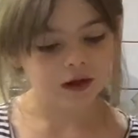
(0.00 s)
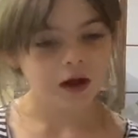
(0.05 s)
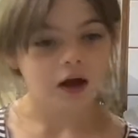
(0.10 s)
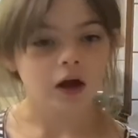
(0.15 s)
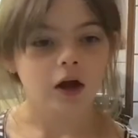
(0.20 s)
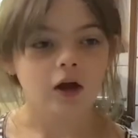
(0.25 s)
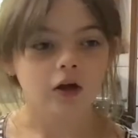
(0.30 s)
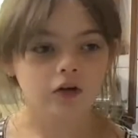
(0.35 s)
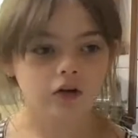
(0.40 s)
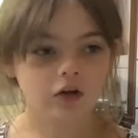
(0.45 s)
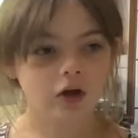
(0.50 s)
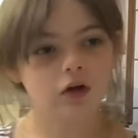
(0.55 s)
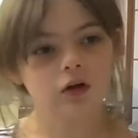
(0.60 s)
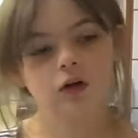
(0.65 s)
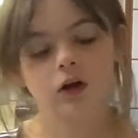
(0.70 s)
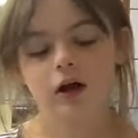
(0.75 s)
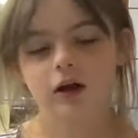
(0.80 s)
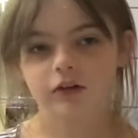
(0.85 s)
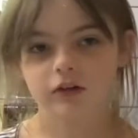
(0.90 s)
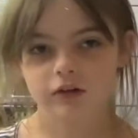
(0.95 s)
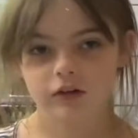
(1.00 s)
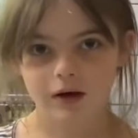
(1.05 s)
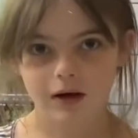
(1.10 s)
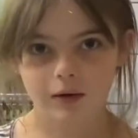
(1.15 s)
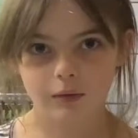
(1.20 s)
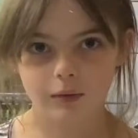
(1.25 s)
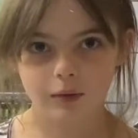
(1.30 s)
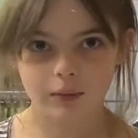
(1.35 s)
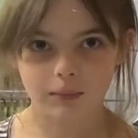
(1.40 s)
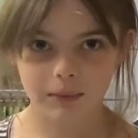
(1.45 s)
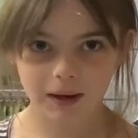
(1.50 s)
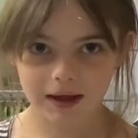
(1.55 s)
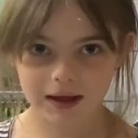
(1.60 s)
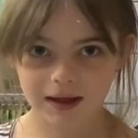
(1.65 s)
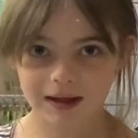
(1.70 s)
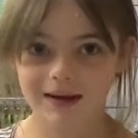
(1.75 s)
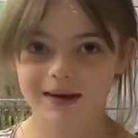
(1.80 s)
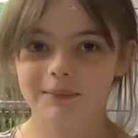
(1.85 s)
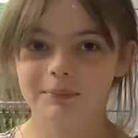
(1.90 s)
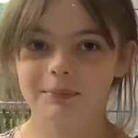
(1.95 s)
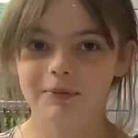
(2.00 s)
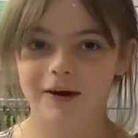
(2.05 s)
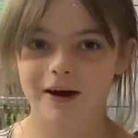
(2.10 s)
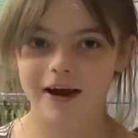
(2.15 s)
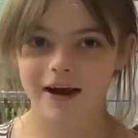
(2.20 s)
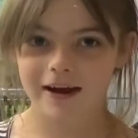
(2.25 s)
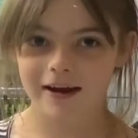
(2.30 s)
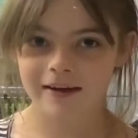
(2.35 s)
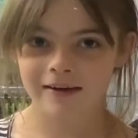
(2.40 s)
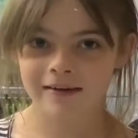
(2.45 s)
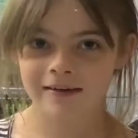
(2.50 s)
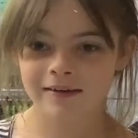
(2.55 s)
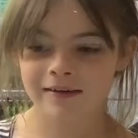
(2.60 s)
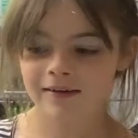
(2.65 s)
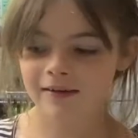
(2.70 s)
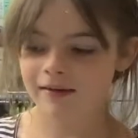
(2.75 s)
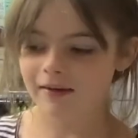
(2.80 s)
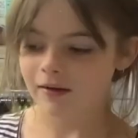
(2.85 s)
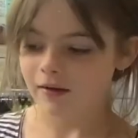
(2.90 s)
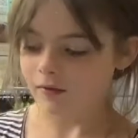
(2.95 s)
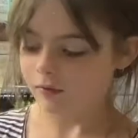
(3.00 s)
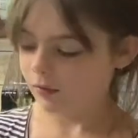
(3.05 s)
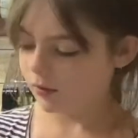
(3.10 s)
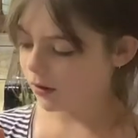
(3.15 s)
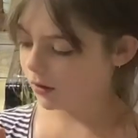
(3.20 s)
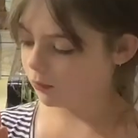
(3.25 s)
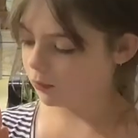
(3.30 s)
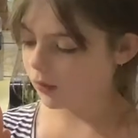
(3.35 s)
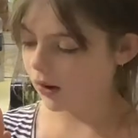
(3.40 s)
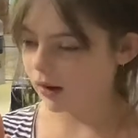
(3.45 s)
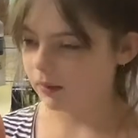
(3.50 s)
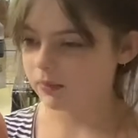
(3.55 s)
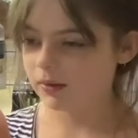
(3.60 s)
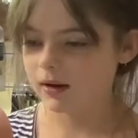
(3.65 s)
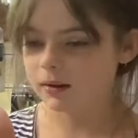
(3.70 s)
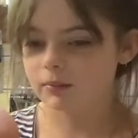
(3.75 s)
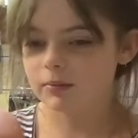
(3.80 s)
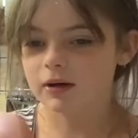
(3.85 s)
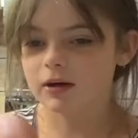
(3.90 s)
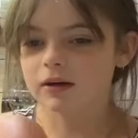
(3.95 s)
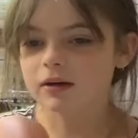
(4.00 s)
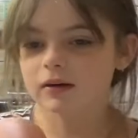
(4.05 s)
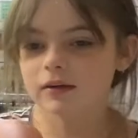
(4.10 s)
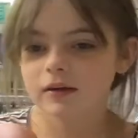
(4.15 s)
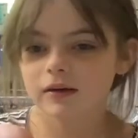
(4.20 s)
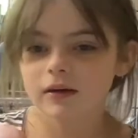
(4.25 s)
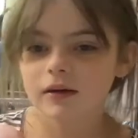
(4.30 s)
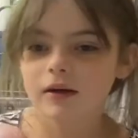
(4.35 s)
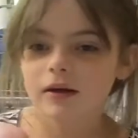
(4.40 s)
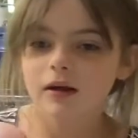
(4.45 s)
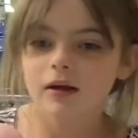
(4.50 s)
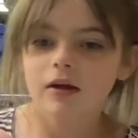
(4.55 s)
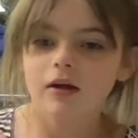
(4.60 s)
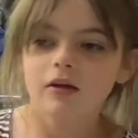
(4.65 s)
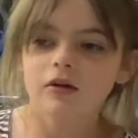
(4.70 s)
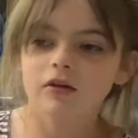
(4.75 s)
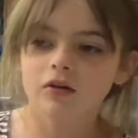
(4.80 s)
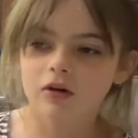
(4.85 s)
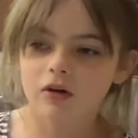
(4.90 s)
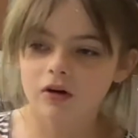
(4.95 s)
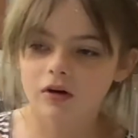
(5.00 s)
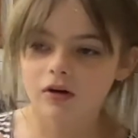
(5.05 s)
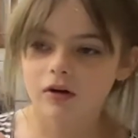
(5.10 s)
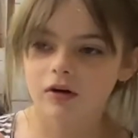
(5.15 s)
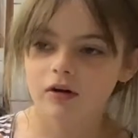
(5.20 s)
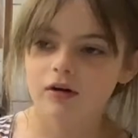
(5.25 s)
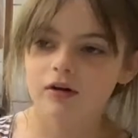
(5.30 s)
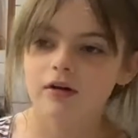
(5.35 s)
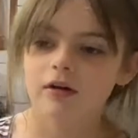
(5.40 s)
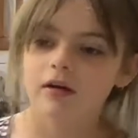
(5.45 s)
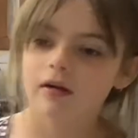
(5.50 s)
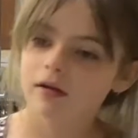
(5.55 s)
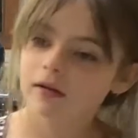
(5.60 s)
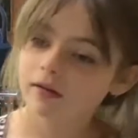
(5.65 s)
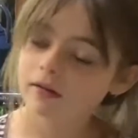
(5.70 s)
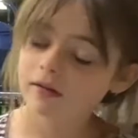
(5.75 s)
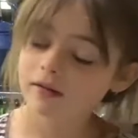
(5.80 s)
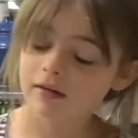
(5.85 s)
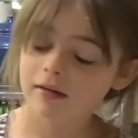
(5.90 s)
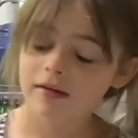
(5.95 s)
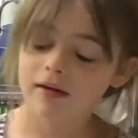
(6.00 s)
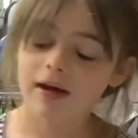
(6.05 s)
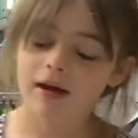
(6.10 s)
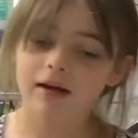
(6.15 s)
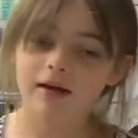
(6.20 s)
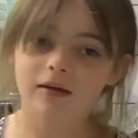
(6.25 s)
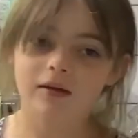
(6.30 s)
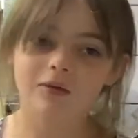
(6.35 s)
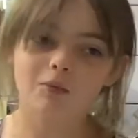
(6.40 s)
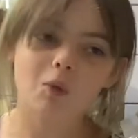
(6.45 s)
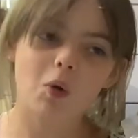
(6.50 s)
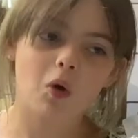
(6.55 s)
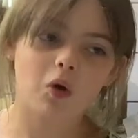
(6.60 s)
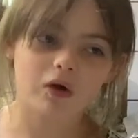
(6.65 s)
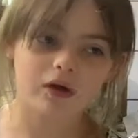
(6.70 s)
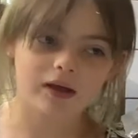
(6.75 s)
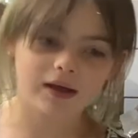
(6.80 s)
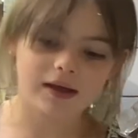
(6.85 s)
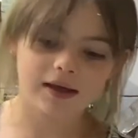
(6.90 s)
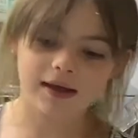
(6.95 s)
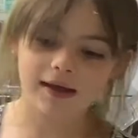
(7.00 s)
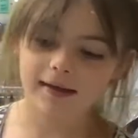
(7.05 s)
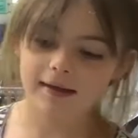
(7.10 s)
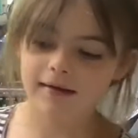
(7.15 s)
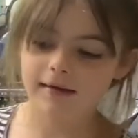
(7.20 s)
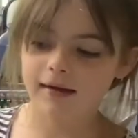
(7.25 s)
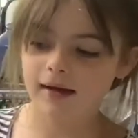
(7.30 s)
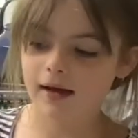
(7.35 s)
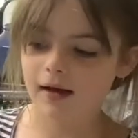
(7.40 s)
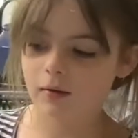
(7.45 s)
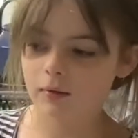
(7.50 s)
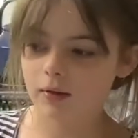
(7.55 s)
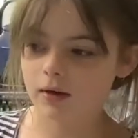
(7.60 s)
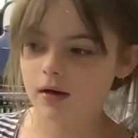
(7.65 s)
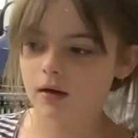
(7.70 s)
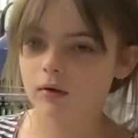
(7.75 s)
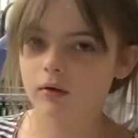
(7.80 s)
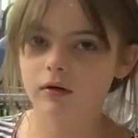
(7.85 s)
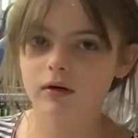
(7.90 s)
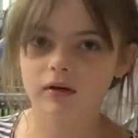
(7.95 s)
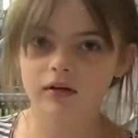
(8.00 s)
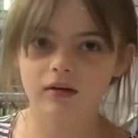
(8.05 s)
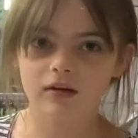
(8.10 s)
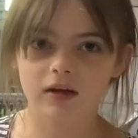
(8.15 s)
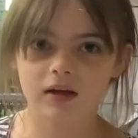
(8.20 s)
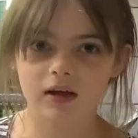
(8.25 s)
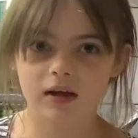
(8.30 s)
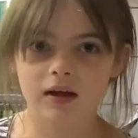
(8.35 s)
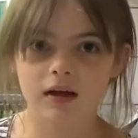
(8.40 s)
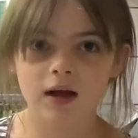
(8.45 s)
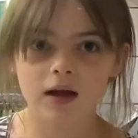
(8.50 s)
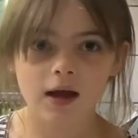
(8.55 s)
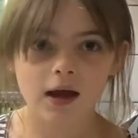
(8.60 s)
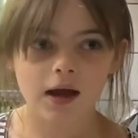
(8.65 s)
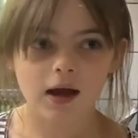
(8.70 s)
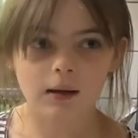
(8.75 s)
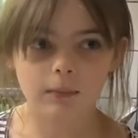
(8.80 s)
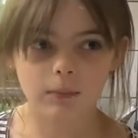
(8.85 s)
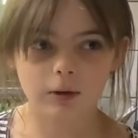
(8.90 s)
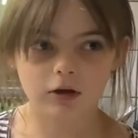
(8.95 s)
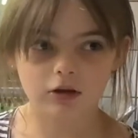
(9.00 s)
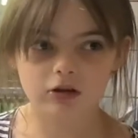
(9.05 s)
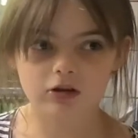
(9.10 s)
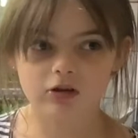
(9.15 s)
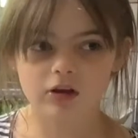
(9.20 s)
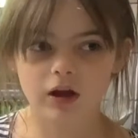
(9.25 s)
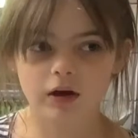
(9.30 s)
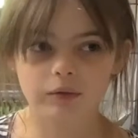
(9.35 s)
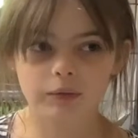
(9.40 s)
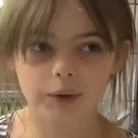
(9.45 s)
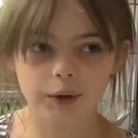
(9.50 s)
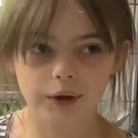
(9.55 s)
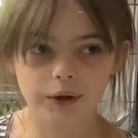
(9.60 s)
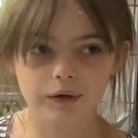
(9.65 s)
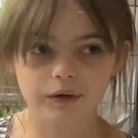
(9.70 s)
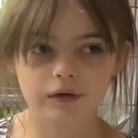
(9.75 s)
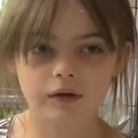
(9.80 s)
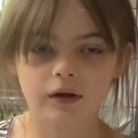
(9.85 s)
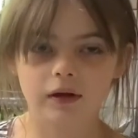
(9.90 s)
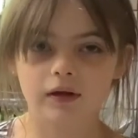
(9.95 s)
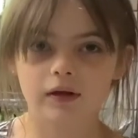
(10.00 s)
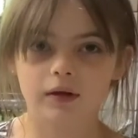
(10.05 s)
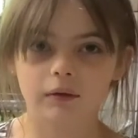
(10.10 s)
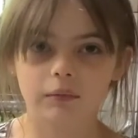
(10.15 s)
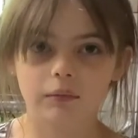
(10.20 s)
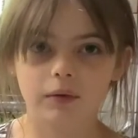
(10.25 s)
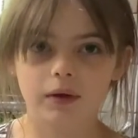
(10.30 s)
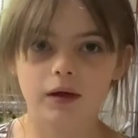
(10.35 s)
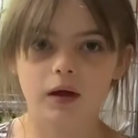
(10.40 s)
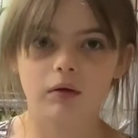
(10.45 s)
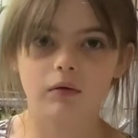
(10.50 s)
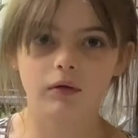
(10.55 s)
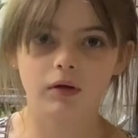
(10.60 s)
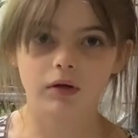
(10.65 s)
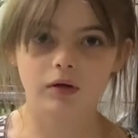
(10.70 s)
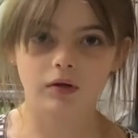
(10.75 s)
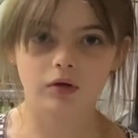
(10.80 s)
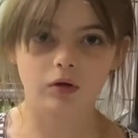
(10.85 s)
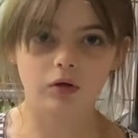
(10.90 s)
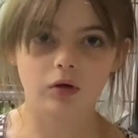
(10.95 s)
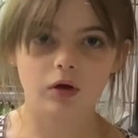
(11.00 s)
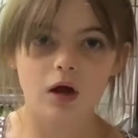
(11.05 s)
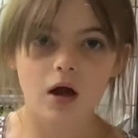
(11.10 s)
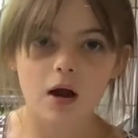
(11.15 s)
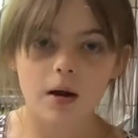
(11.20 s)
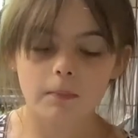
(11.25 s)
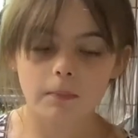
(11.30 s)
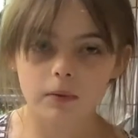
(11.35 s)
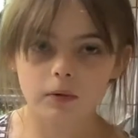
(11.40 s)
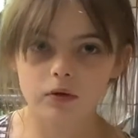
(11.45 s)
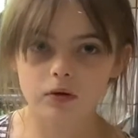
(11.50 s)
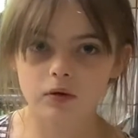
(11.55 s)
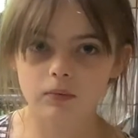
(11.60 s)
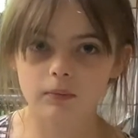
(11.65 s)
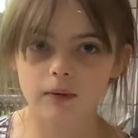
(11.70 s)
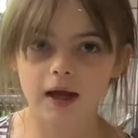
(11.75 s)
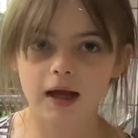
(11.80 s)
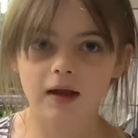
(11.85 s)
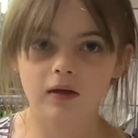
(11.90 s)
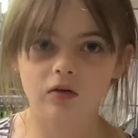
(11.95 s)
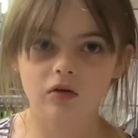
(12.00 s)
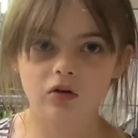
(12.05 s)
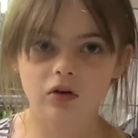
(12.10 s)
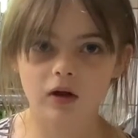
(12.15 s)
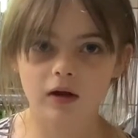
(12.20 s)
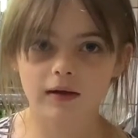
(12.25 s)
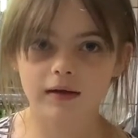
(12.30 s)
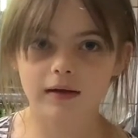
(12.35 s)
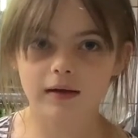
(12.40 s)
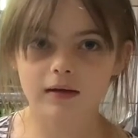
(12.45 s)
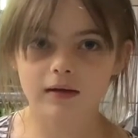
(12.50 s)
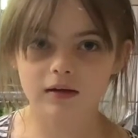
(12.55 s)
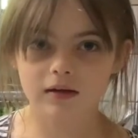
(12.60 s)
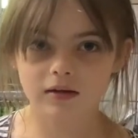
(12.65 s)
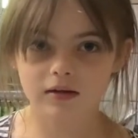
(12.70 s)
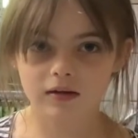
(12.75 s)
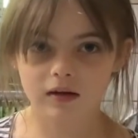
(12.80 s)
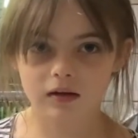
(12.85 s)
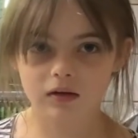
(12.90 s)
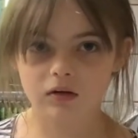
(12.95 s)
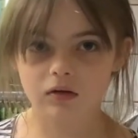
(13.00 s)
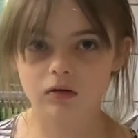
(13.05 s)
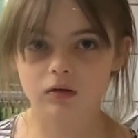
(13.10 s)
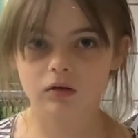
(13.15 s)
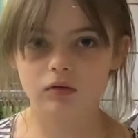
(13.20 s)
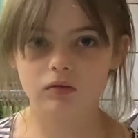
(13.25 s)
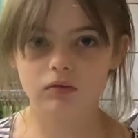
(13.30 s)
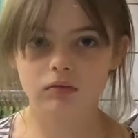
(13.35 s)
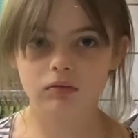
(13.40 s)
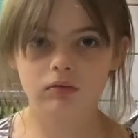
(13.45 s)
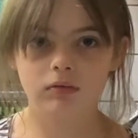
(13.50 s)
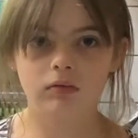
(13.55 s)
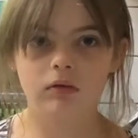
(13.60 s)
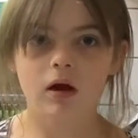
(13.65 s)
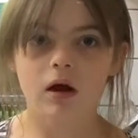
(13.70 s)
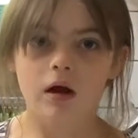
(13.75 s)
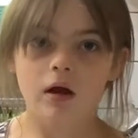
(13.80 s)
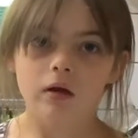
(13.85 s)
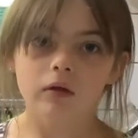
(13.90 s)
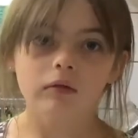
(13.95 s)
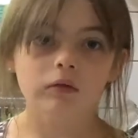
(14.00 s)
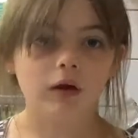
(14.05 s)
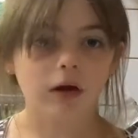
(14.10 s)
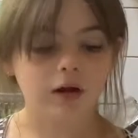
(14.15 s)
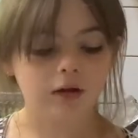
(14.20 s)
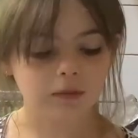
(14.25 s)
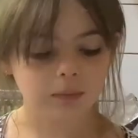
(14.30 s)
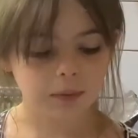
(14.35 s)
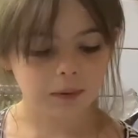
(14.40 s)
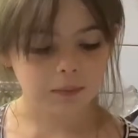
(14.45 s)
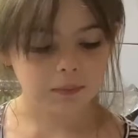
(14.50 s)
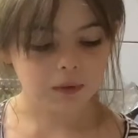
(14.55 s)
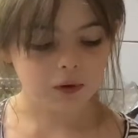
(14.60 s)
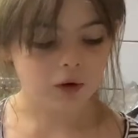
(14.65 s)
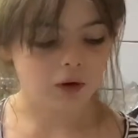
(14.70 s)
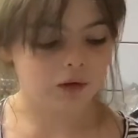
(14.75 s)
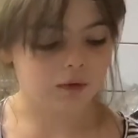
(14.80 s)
So, last night we were making the bread with baby Emma. So, today is morning, and now we're going to see how much they rose, and then we're going to put them outside in the sun to rise a bit more.